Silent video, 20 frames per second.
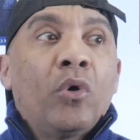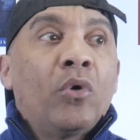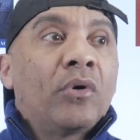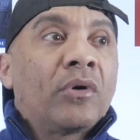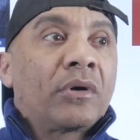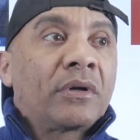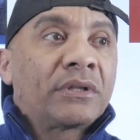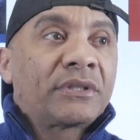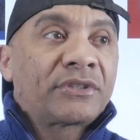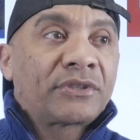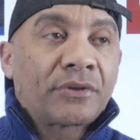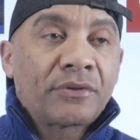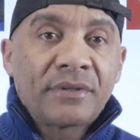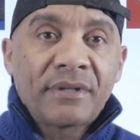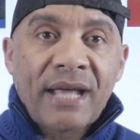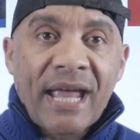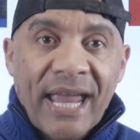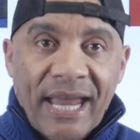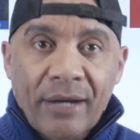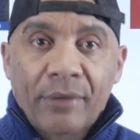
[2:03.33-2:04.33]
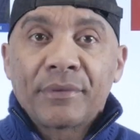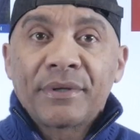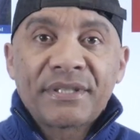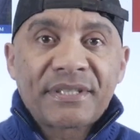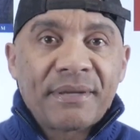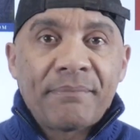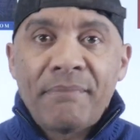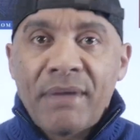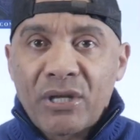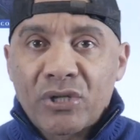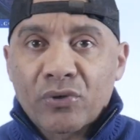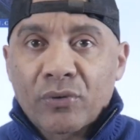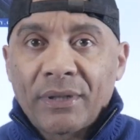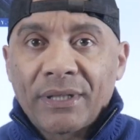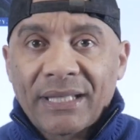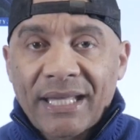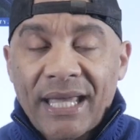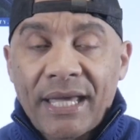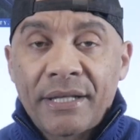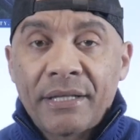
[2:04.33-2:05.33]
or certain areas of Metro
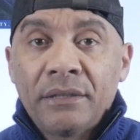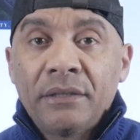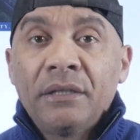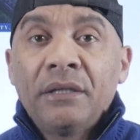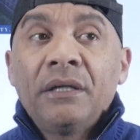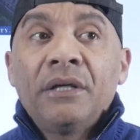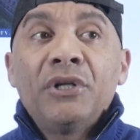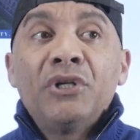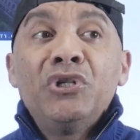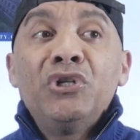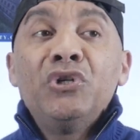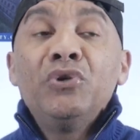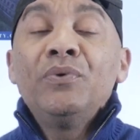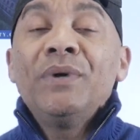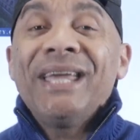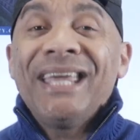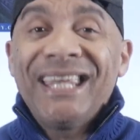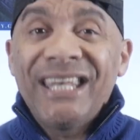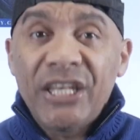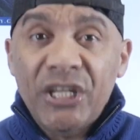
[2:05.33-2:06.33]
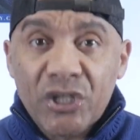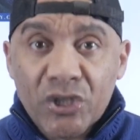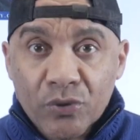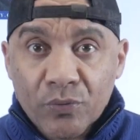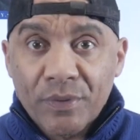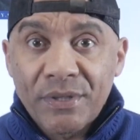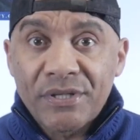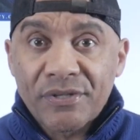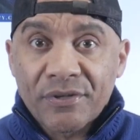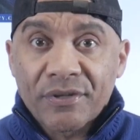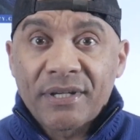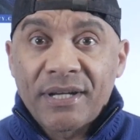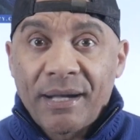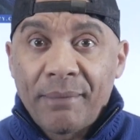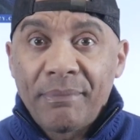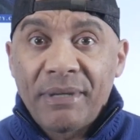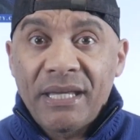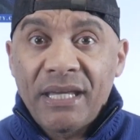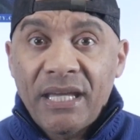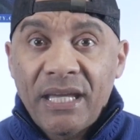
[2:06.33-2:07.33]
Atlanta. New industries are
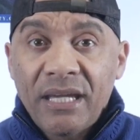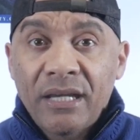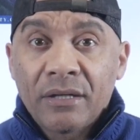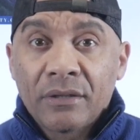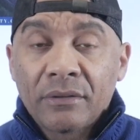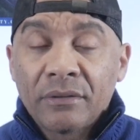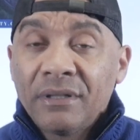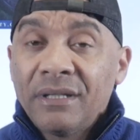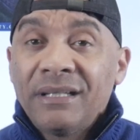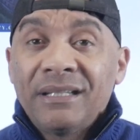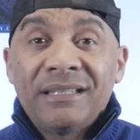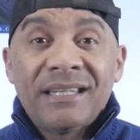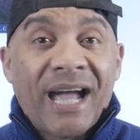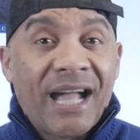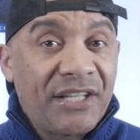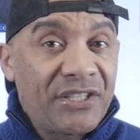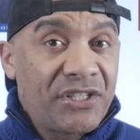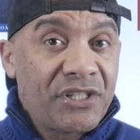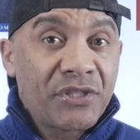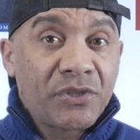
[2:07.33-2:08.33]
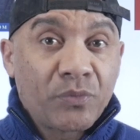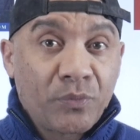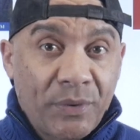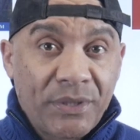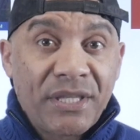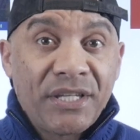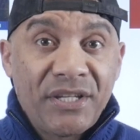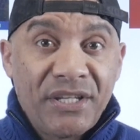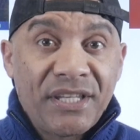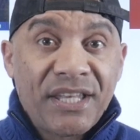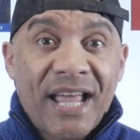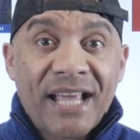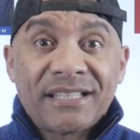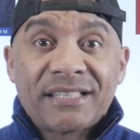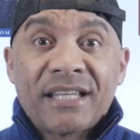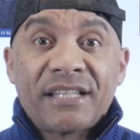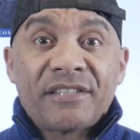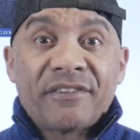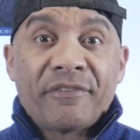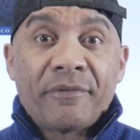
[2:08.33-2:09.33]
coming here, not just within the United
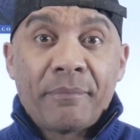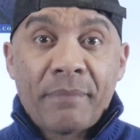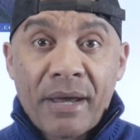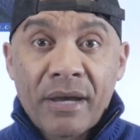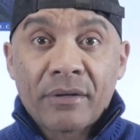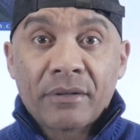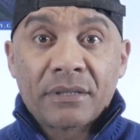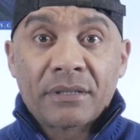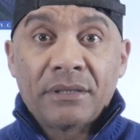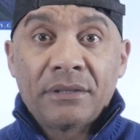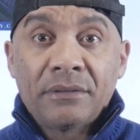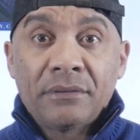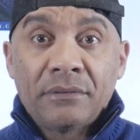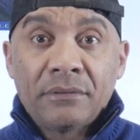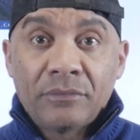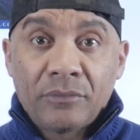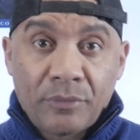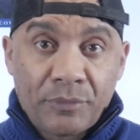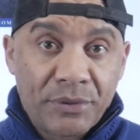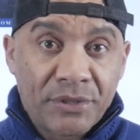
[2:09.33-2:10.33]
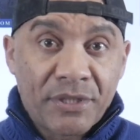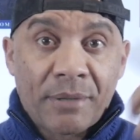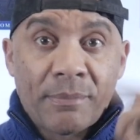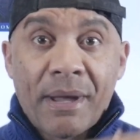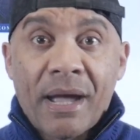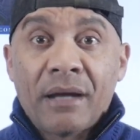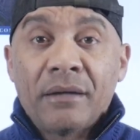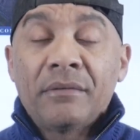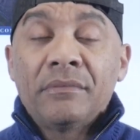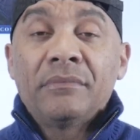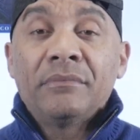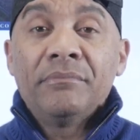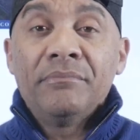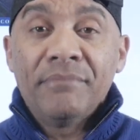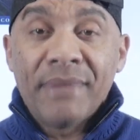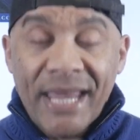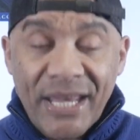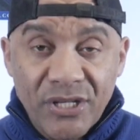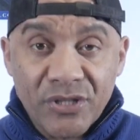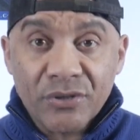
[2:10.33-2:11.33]
States of America. We're talking about
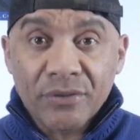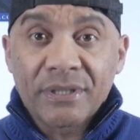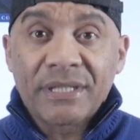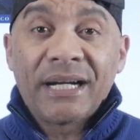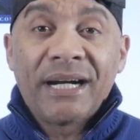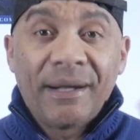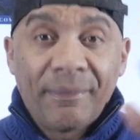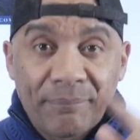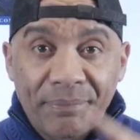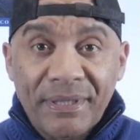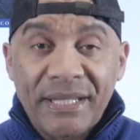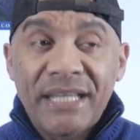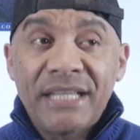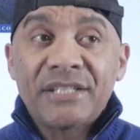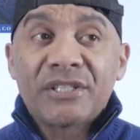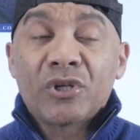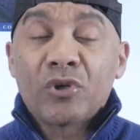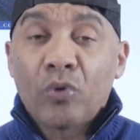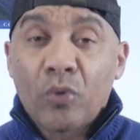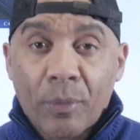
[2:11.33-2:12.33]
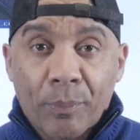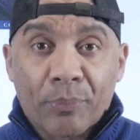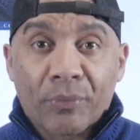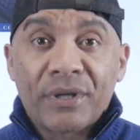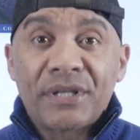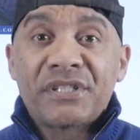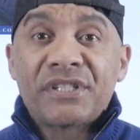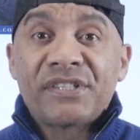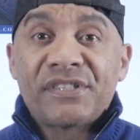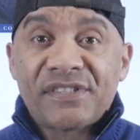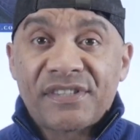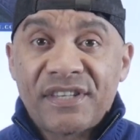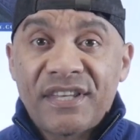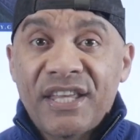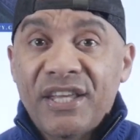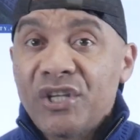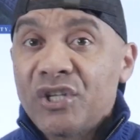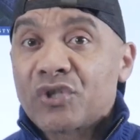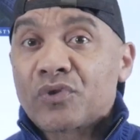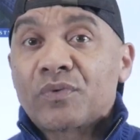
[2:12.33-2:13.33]
major companies and corporations and
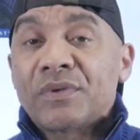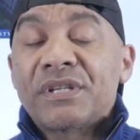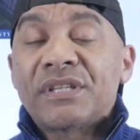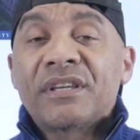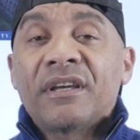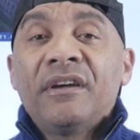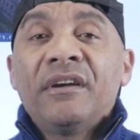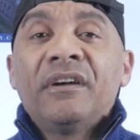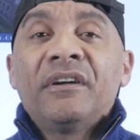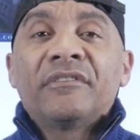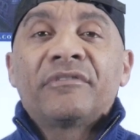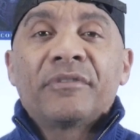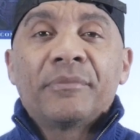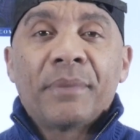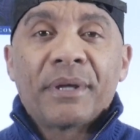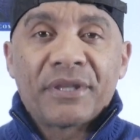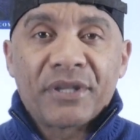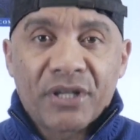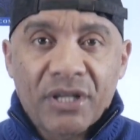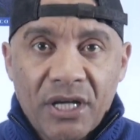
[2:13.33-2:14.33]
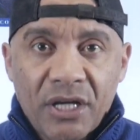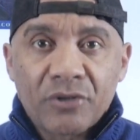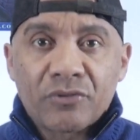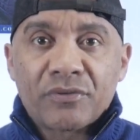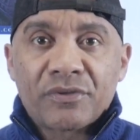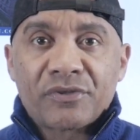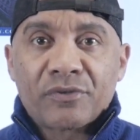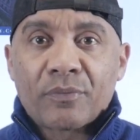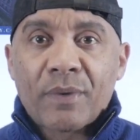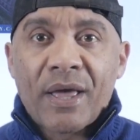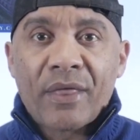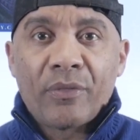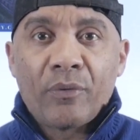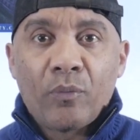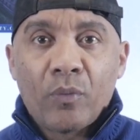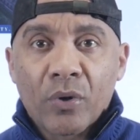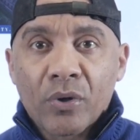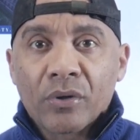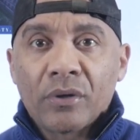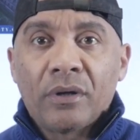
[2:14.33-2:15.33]
industries from other countries around the
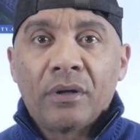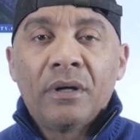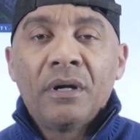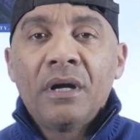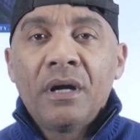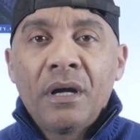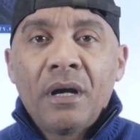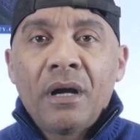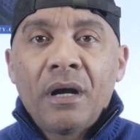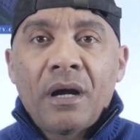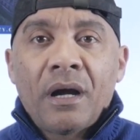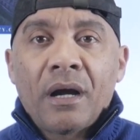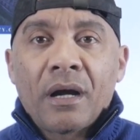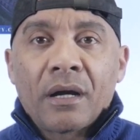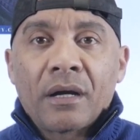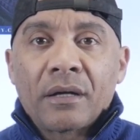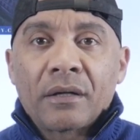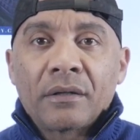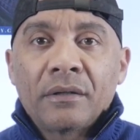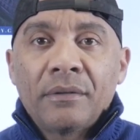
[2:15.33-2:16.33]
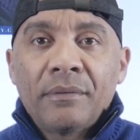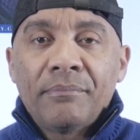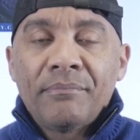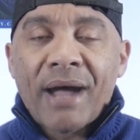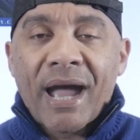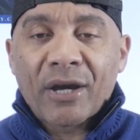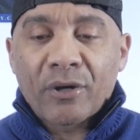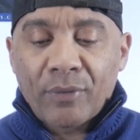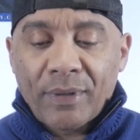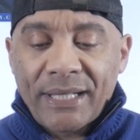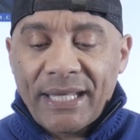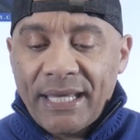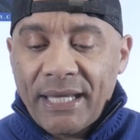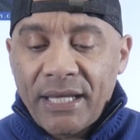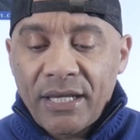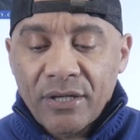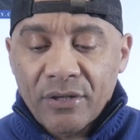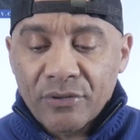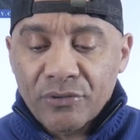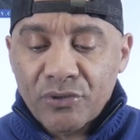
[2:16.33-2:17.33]
world are migrating
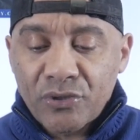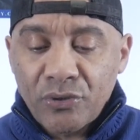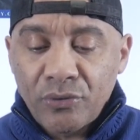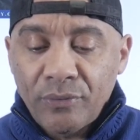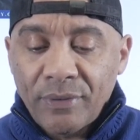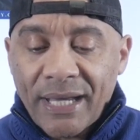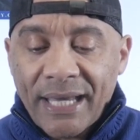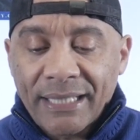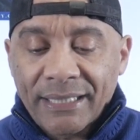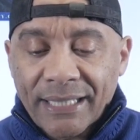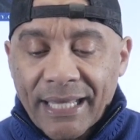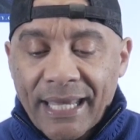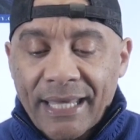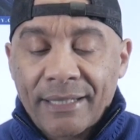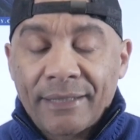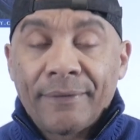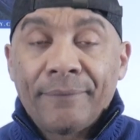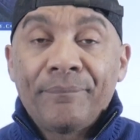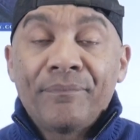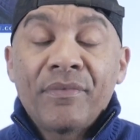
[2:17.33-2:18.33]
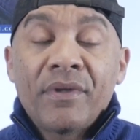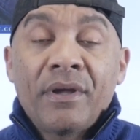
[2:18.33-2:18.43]
here to Atlanta.